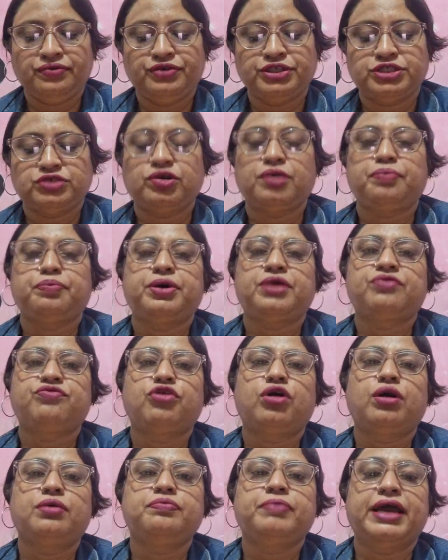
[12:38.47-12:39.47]
which were
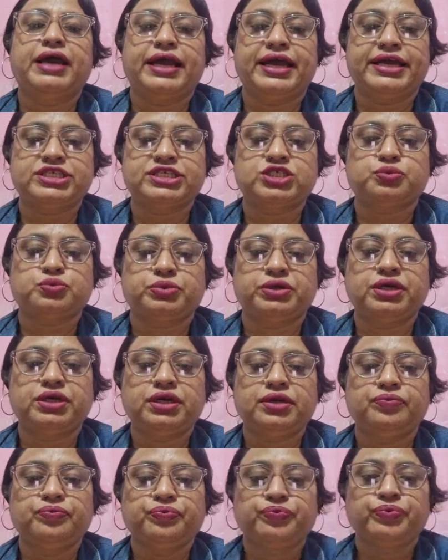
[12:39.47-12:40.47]
performed by
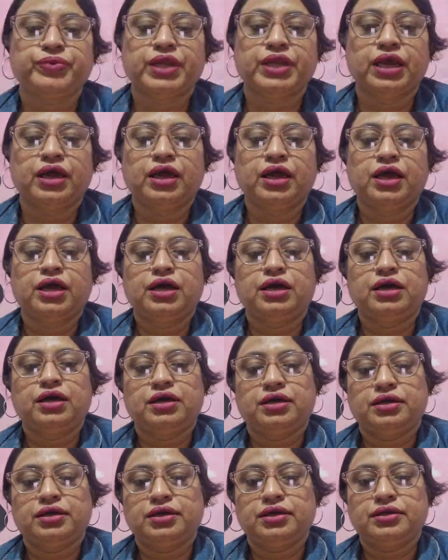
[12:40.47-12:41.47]
expert.
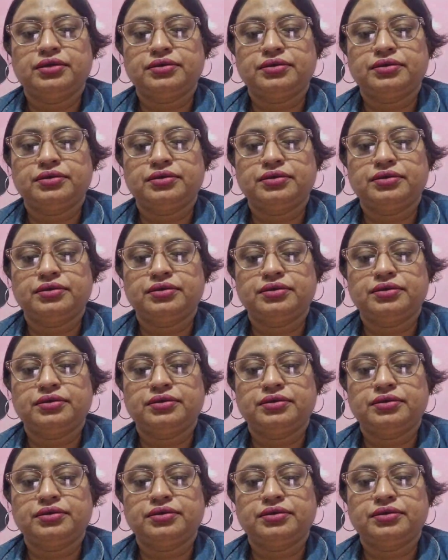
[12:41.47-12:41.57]
Uh,